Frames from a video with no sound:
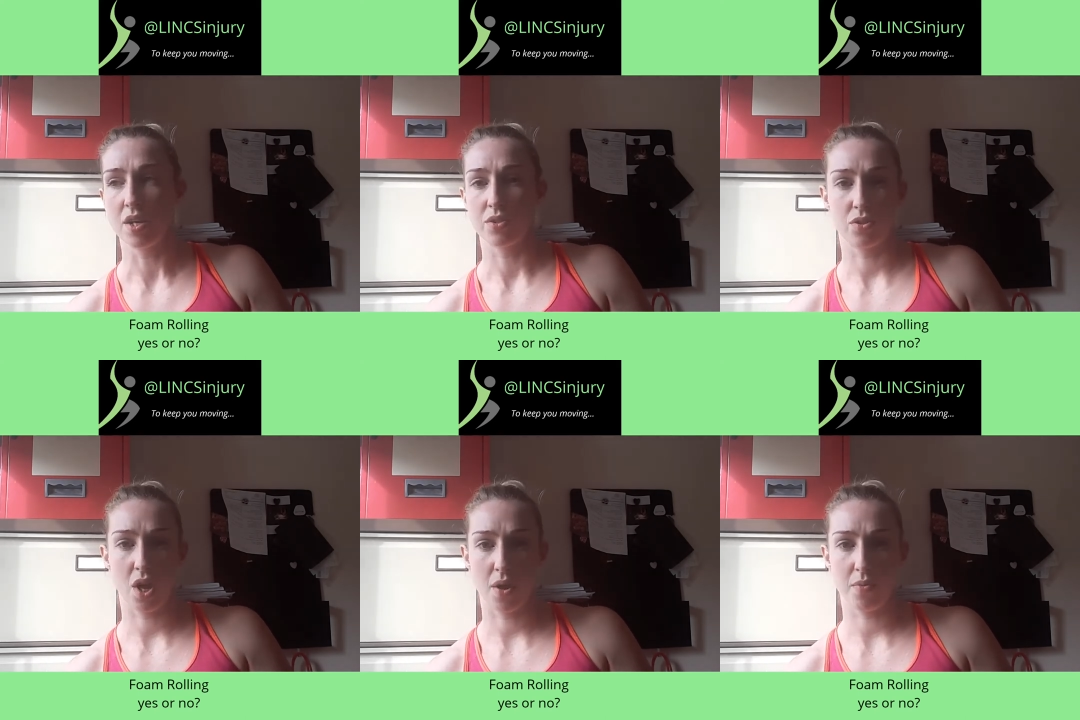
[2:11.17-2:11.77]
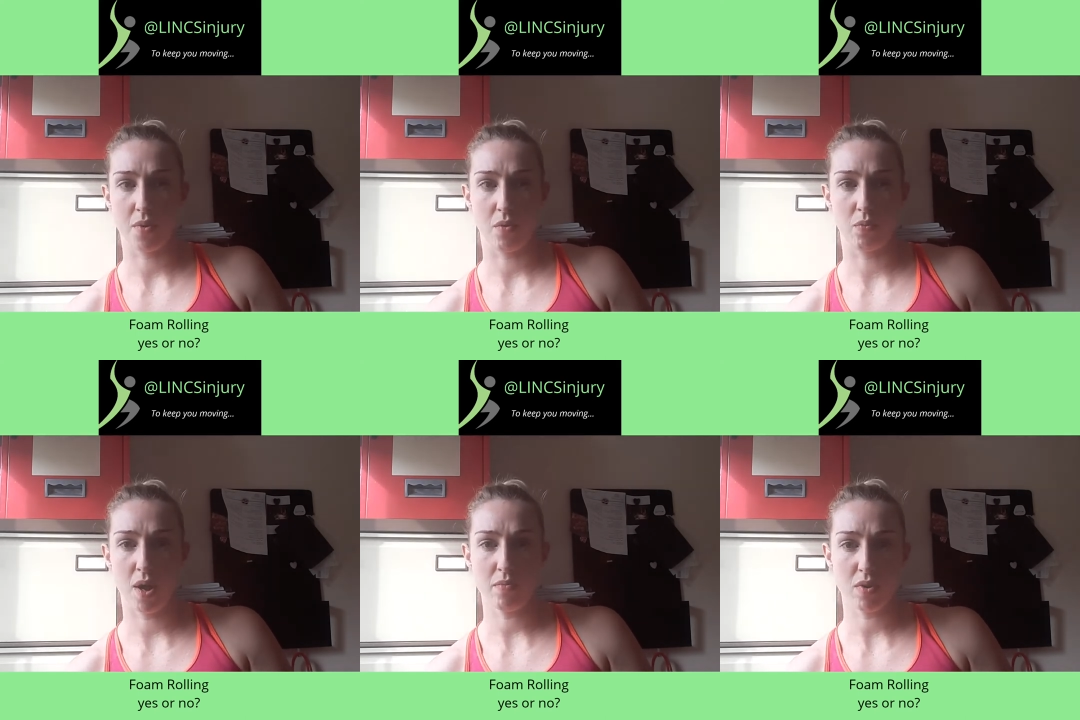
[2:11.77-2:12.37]
So
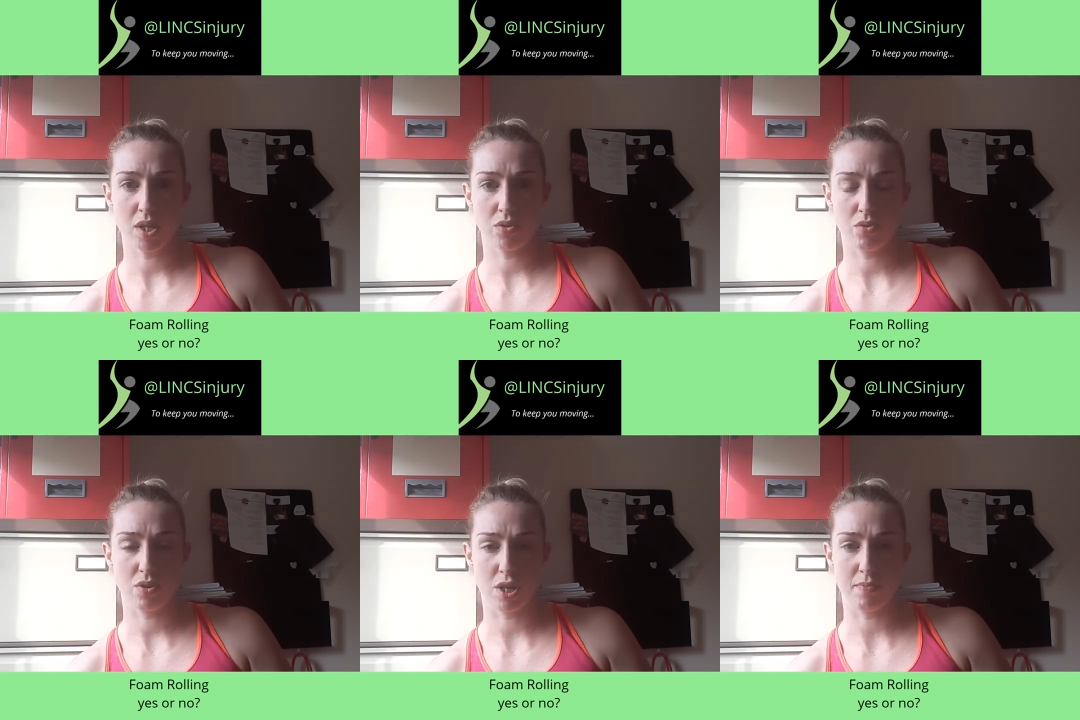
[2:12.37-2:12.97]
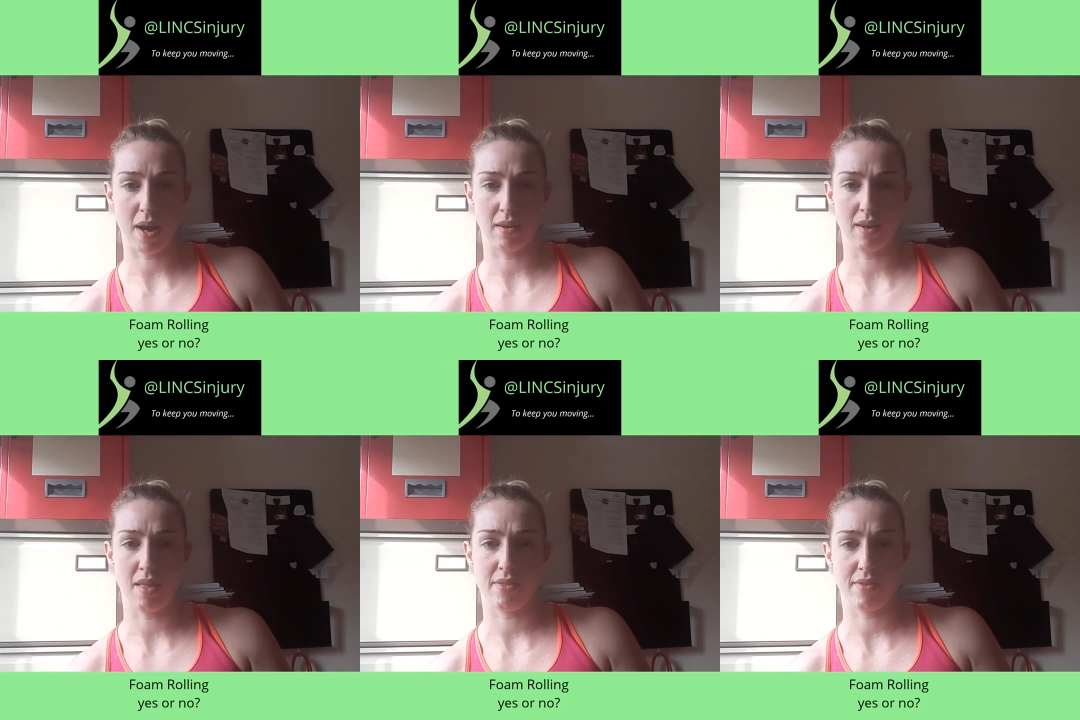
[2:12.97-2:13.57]
when we're talking about
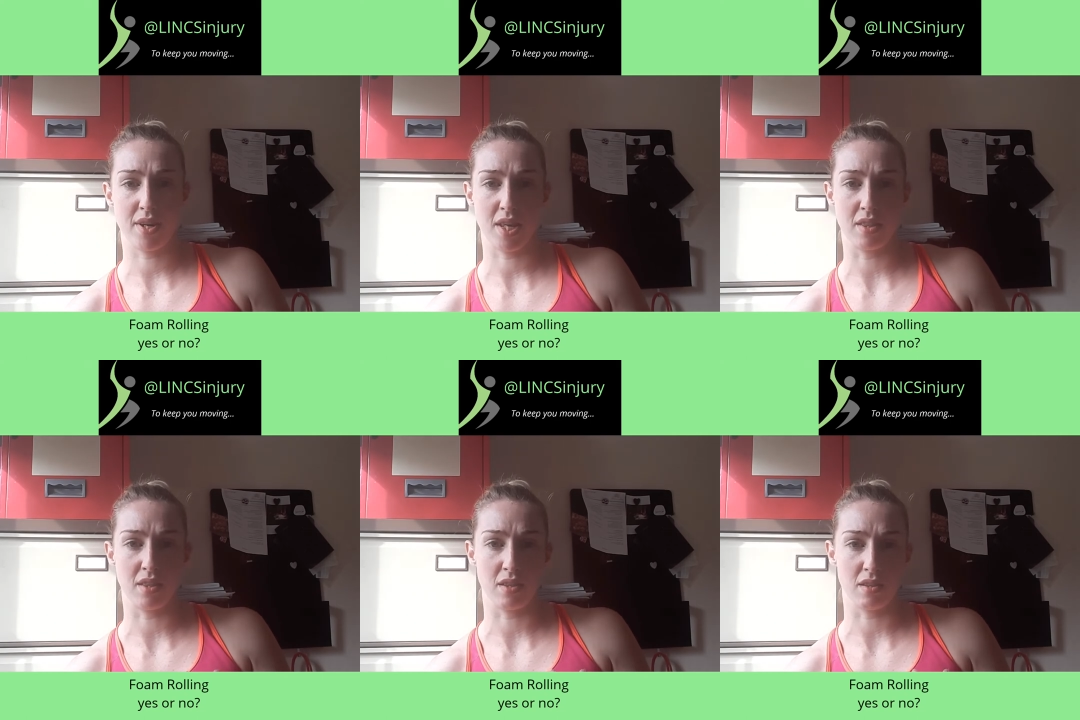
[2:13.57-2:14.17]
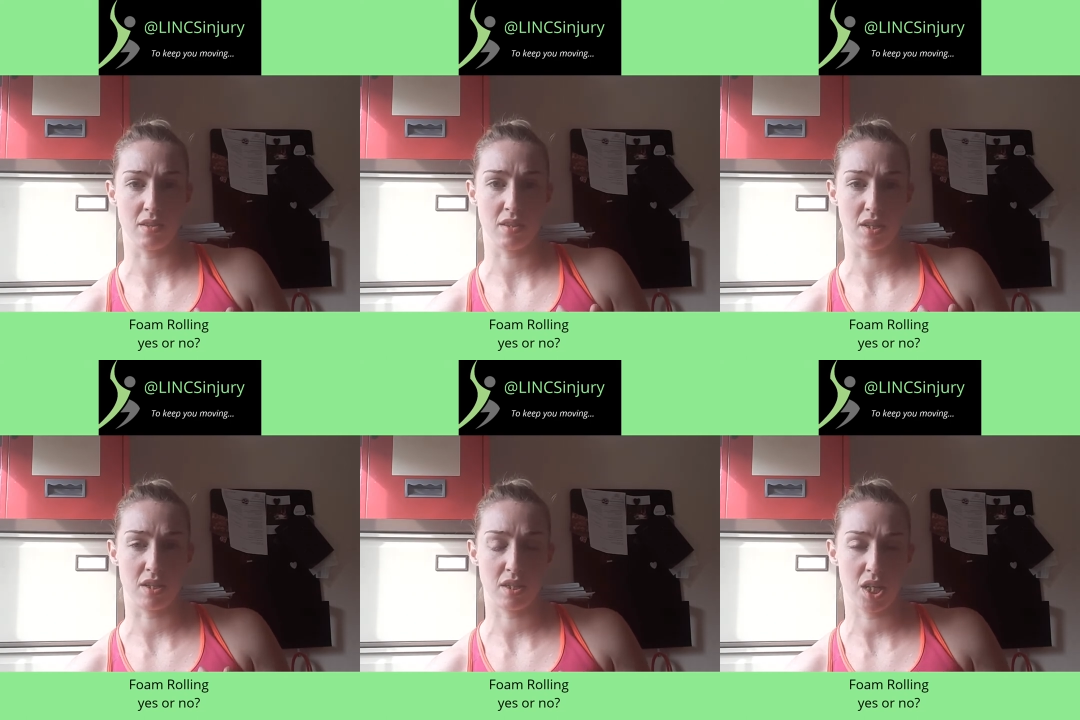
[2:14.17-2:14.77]
lengthening
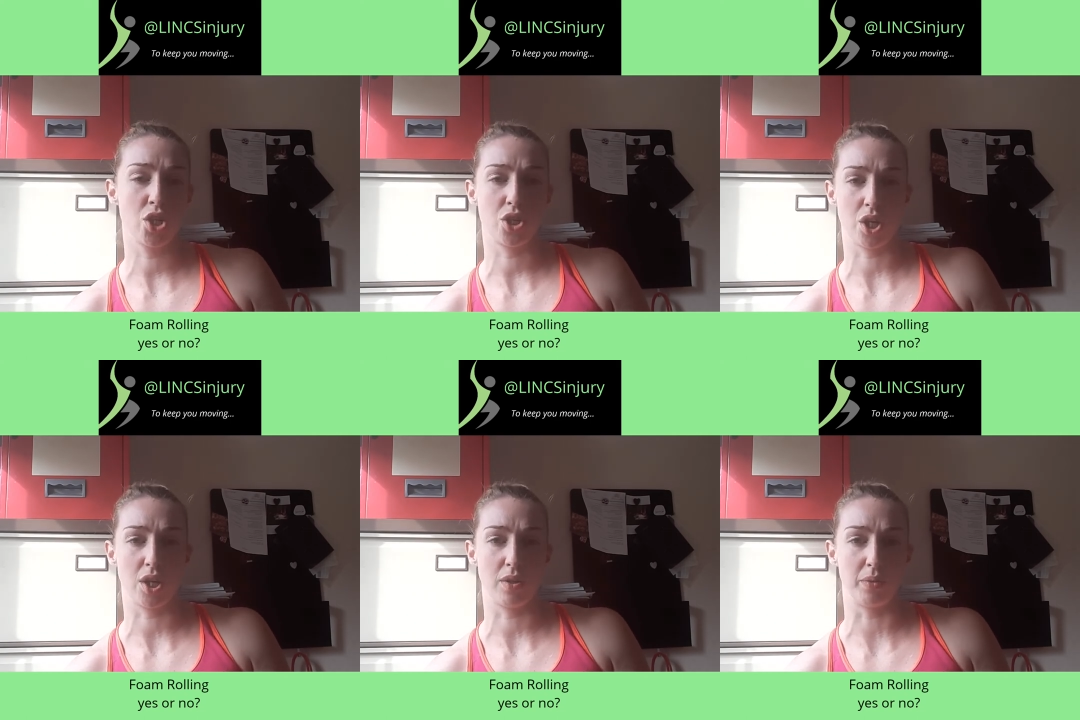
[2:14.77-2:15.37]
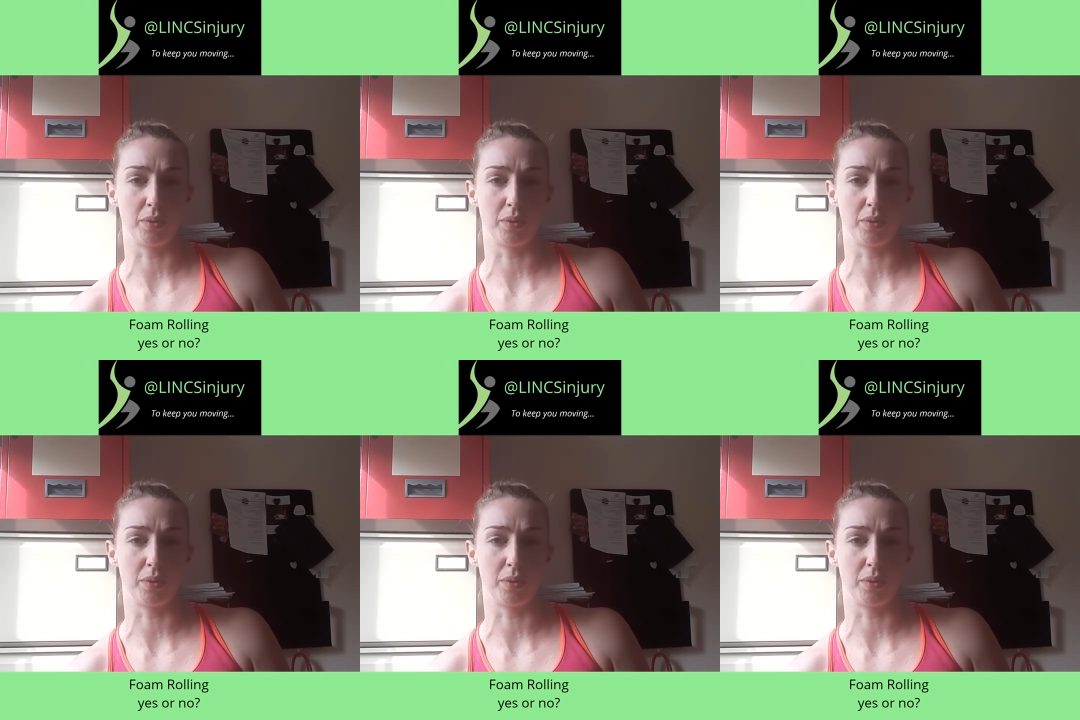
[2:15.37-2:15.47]
the tissue,